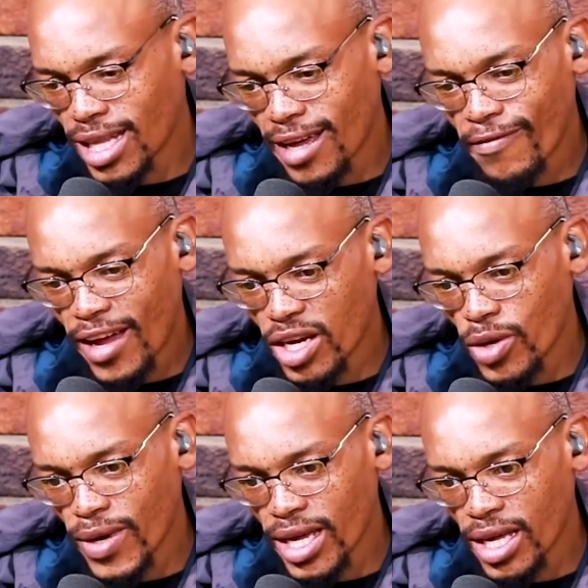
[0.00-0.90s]
like Find a
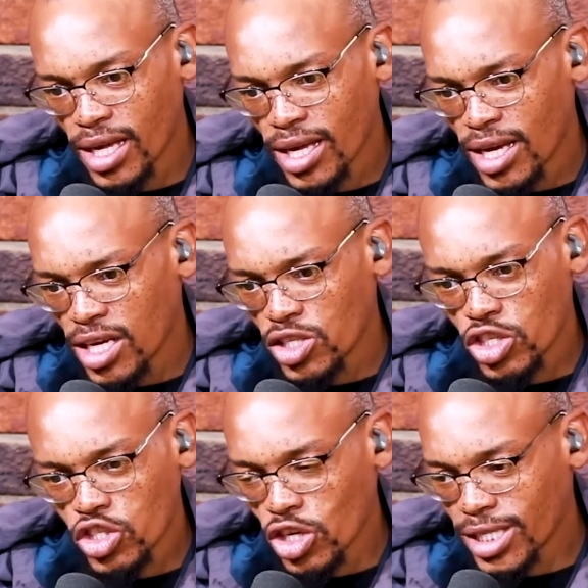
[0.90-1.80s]
Way. He's got
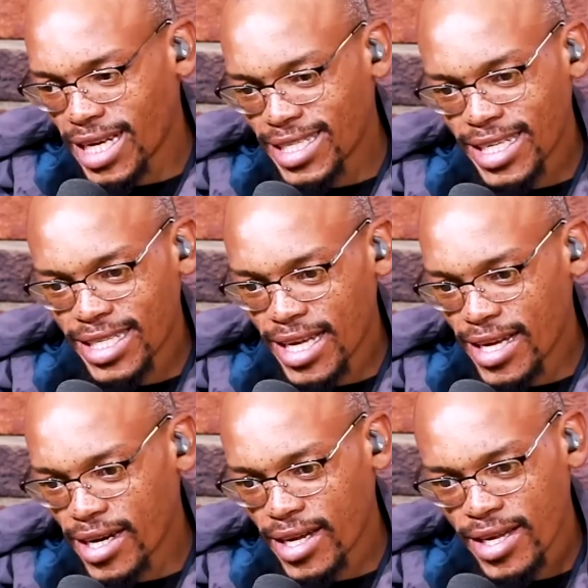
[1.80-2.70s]
songs like Sister.